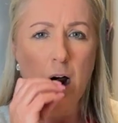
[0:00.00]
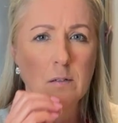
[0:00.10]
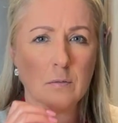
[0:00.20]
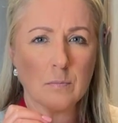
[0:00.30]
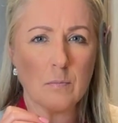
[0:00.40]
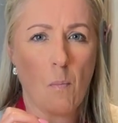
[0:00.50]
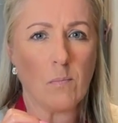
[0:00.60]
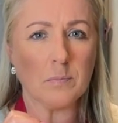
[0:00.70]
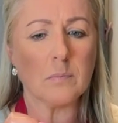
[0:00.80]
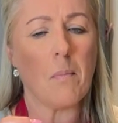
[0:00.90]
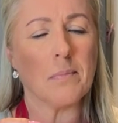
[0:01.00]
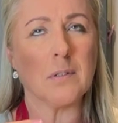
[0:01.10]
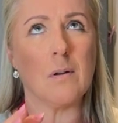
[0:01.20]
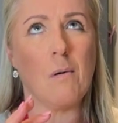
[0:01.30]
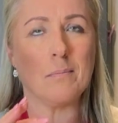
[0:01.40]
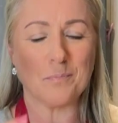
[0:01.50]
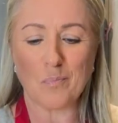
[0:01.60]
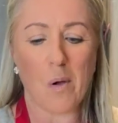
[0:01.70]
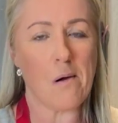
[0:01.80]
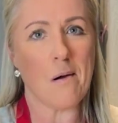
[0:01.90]
I've got a hair on me. Sorry, I can
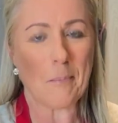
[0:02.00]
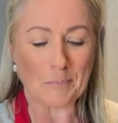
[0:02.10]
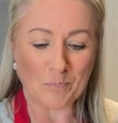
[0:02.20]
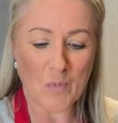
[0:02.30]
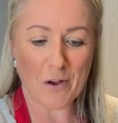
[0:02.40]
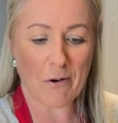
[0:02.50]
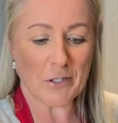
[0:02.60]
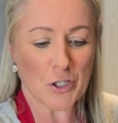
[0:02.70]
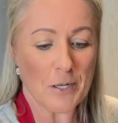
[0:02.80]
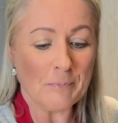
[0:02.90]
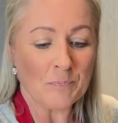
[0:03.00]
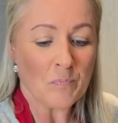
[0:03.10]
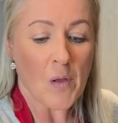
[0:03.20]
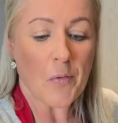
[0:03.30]
feel it. We want to salt them.